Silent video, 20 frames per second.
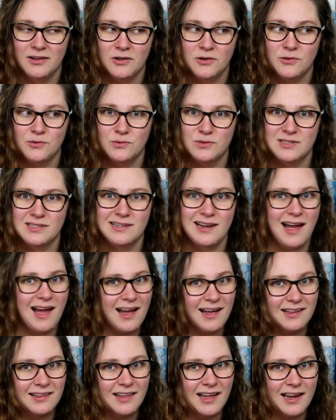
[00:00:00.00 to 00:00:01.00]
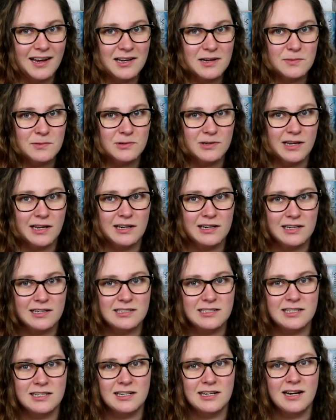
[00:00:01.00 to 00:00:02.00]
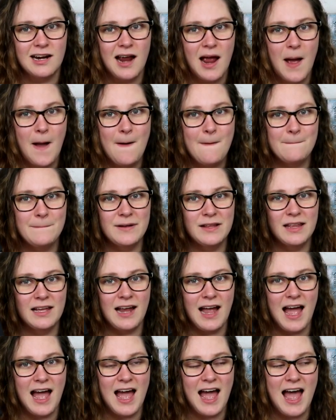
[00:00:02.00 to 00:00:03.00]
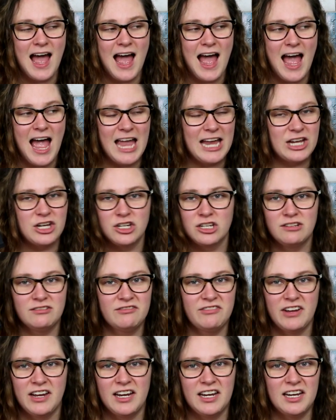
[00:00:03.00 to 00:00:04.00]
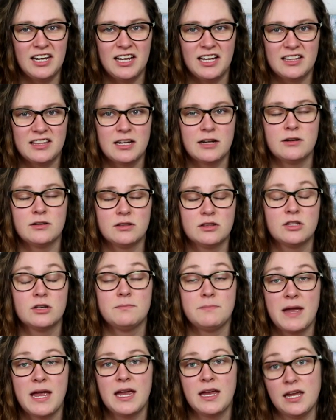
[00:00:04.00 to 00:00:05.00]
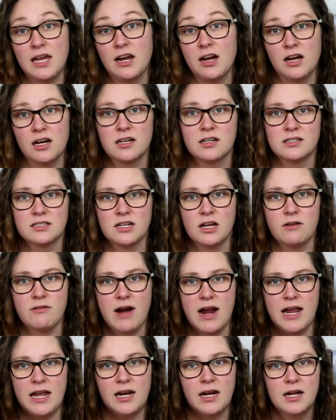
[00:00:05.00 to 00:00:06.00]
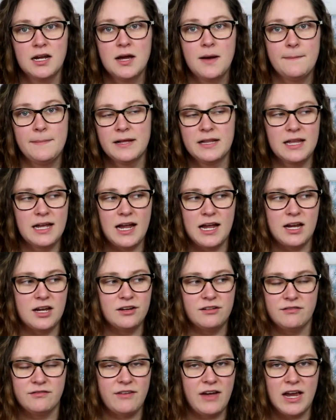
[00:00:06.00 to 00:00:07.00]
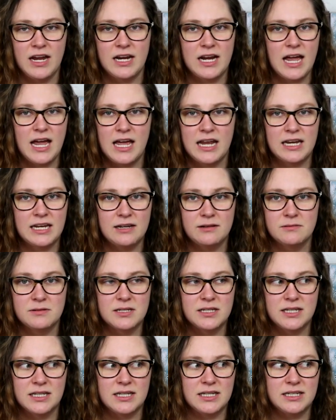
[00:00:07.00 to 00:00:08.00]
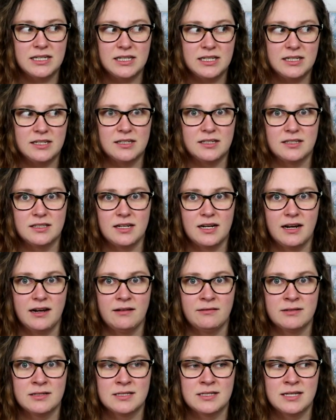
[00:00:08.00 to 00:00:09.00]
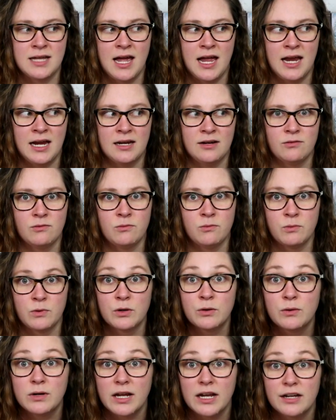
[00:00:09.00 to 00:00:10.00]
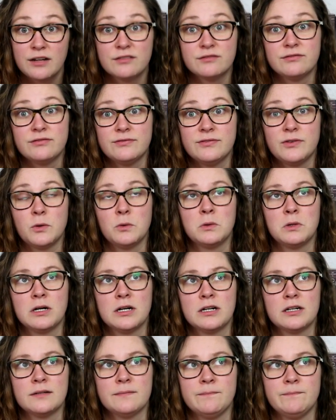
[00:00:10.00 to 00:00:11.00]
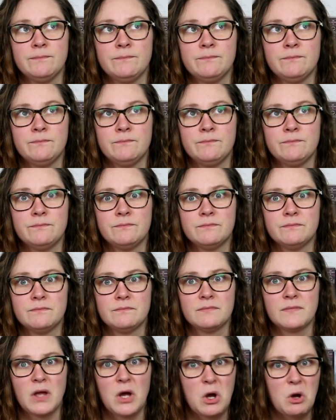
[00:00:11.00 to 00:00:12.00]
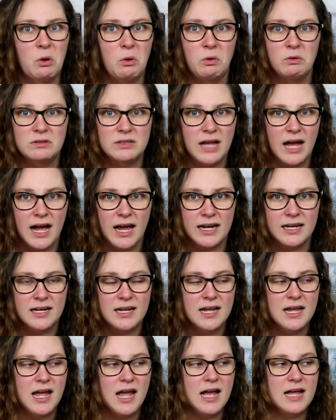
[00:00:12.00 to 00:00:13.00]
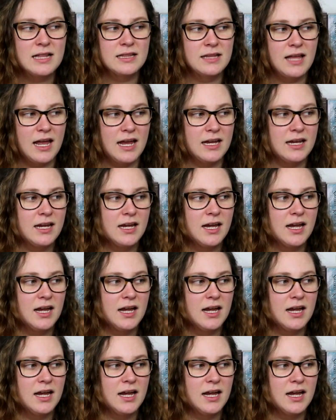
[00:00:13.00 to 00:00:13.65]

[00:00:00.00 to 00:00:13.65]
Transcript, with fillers: who is not a likable character, but like, I couldn't find there the main character's all right. But like I couldn't find anyone in here that I was like rooting for a whole lot. Like